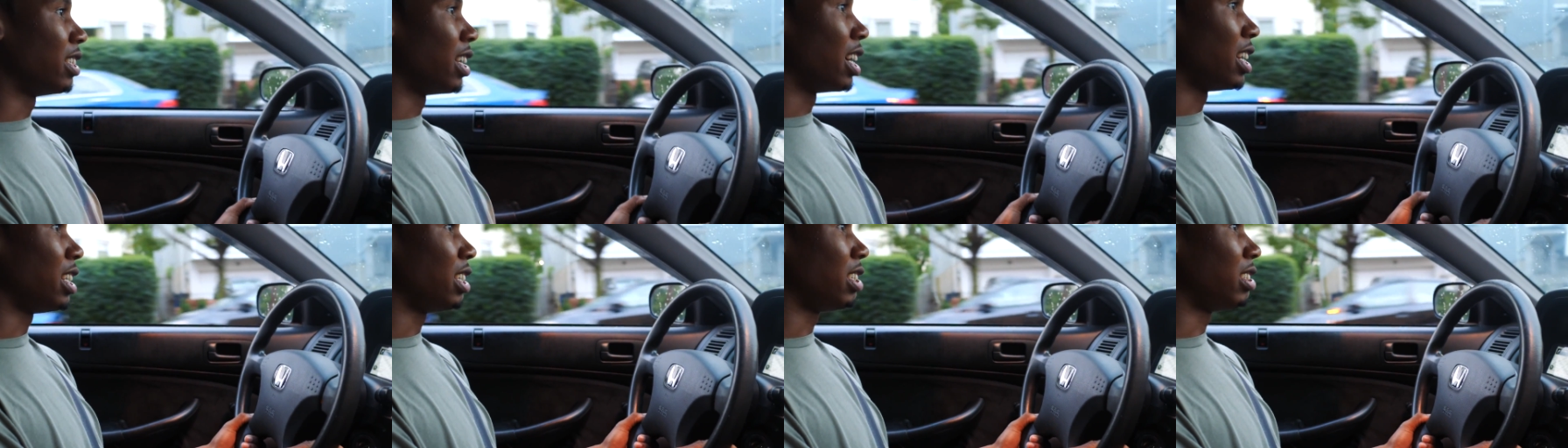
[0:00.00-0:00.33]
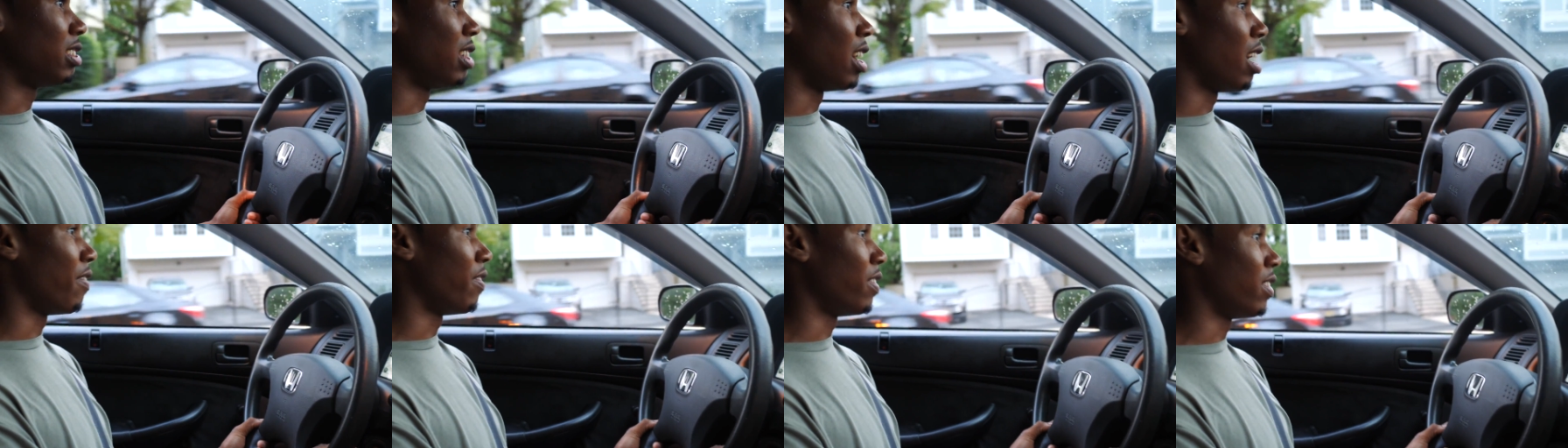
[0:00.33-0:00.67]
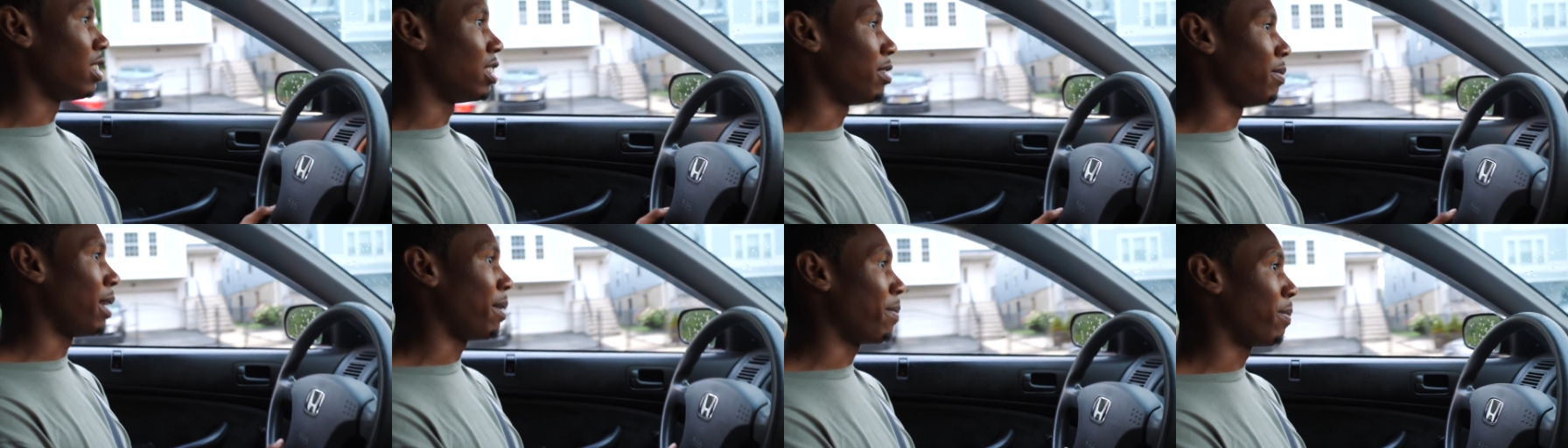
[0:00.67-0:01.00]

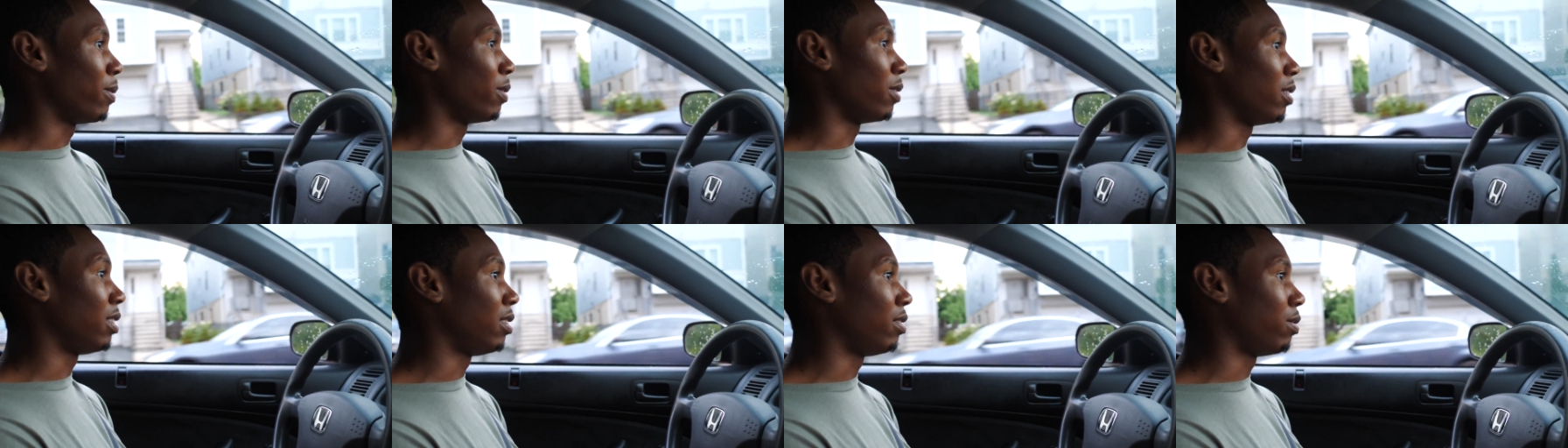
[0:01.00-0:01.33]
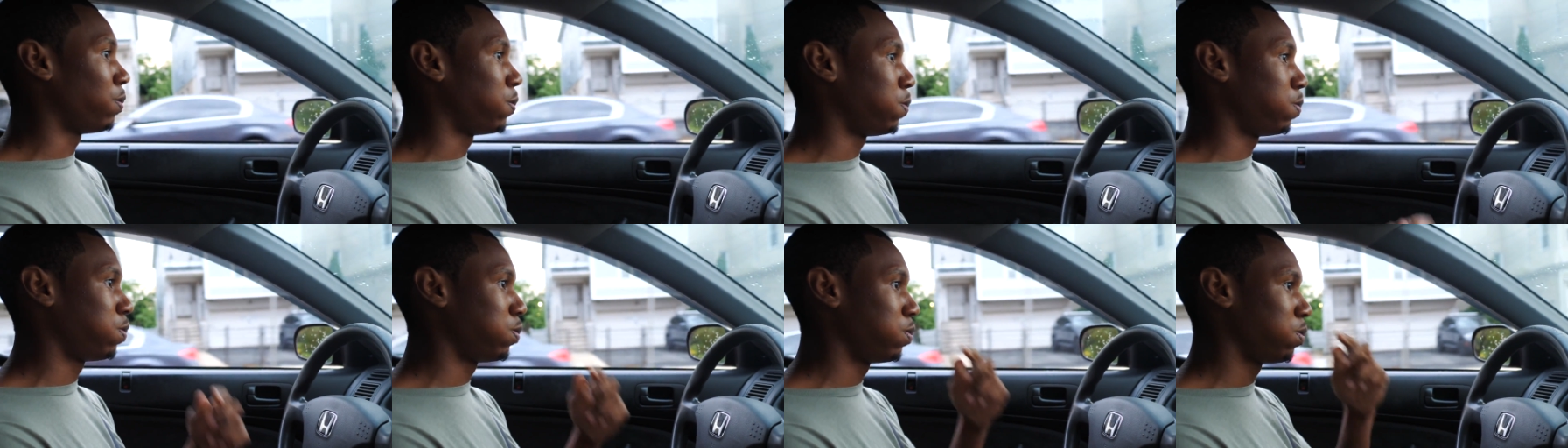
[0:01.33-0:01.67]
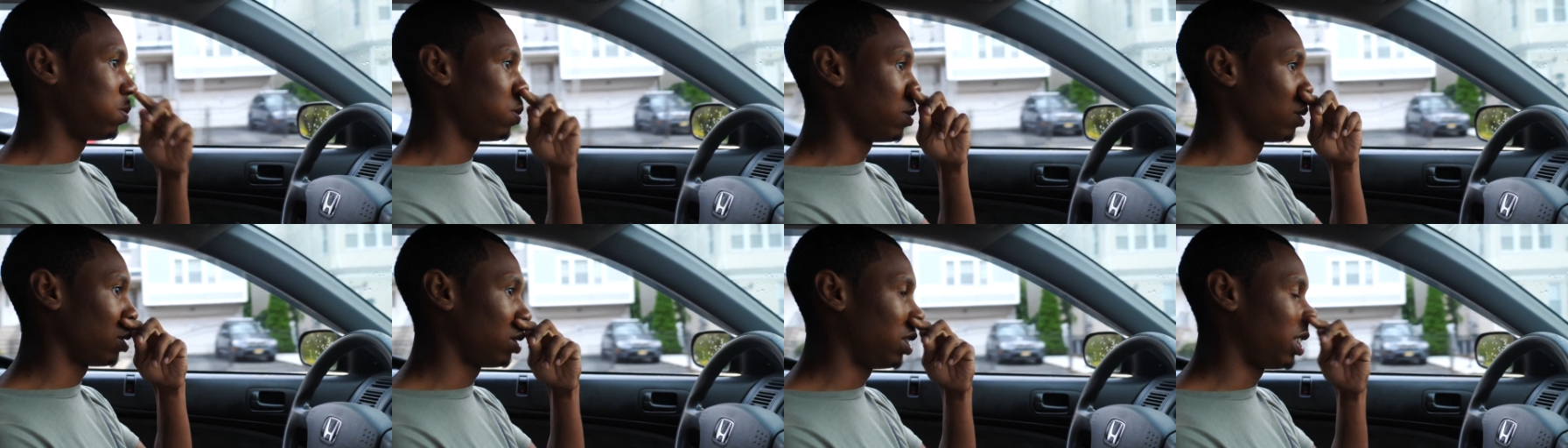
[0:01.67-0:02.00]
97s, people,
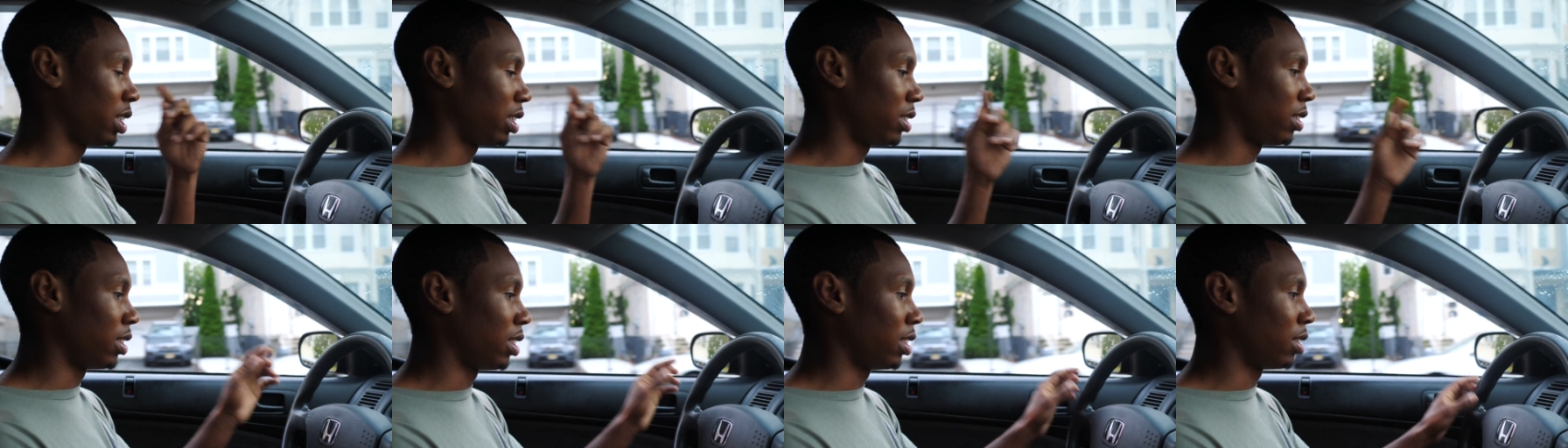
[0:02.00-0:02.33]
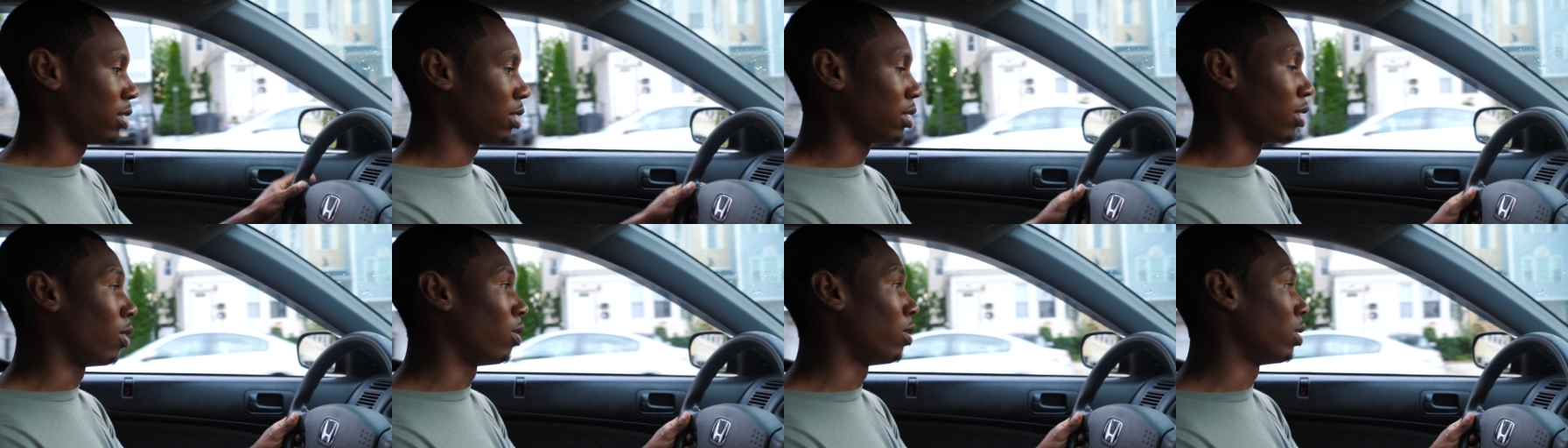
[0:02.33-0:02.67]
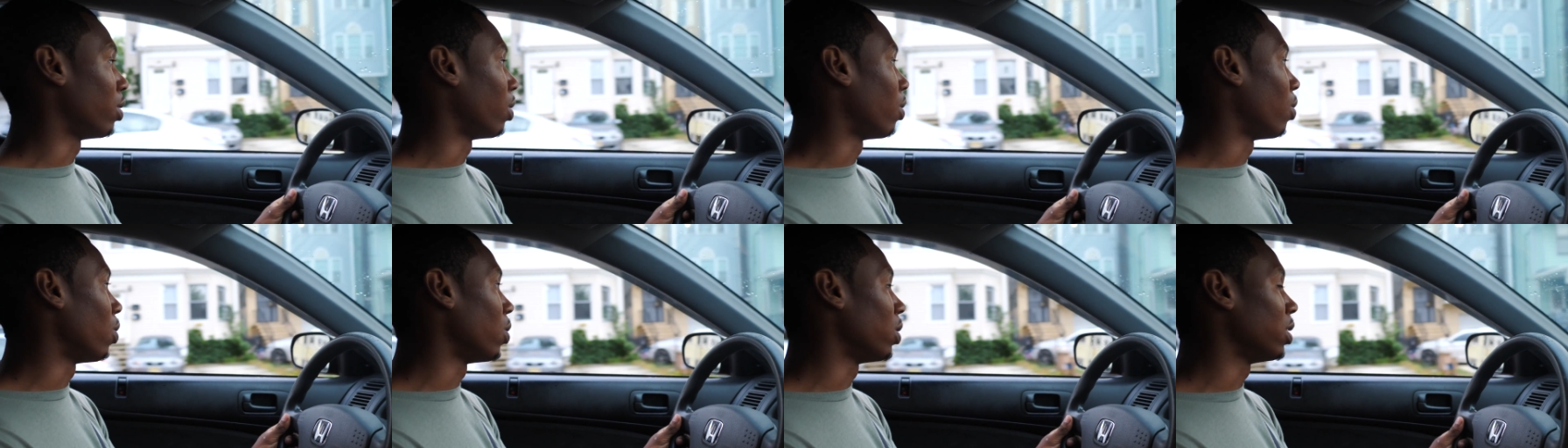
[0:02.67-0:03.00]
shit's like
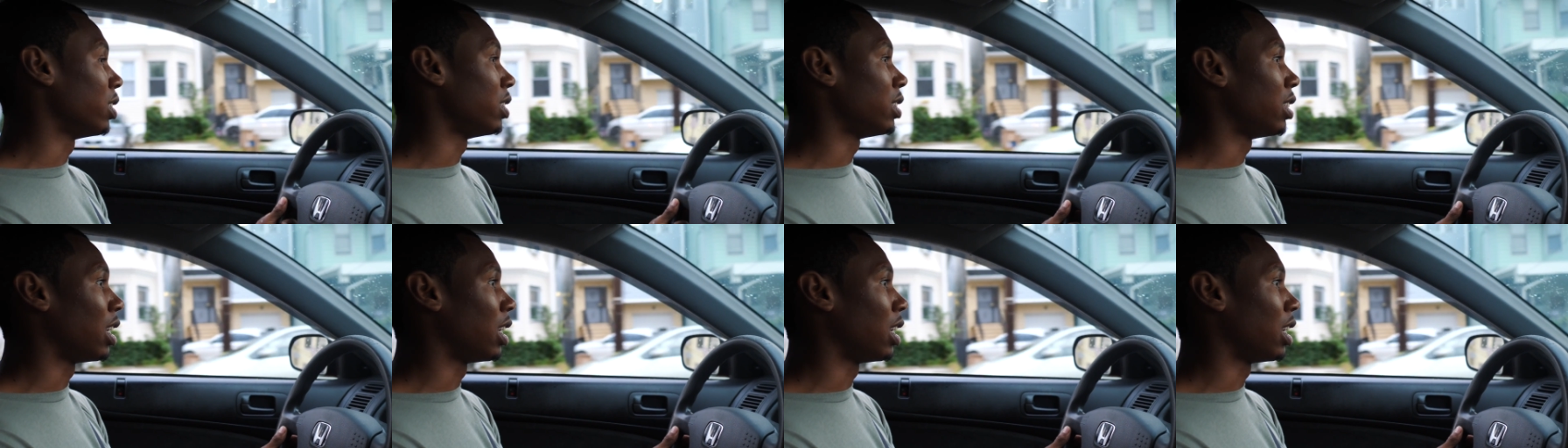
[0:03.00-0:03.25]
stolen all the